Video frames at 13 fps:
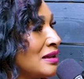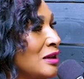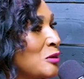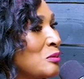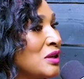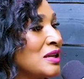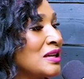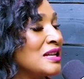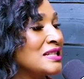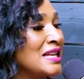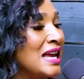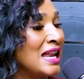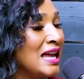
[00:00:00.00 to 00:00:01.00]
because
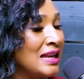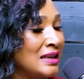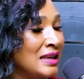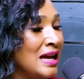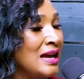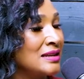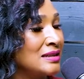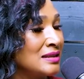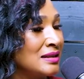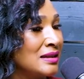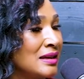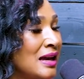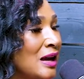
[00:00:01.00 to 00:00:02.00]
had I not,
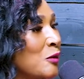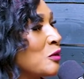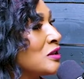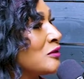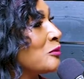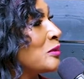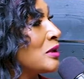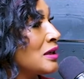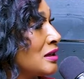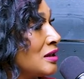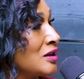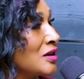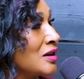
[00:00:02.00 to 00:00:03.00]
I wouldn't have been
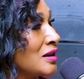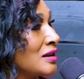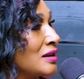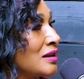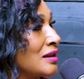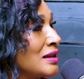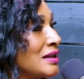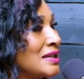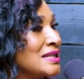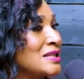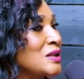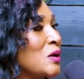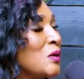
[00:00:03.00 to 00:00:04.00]
here. So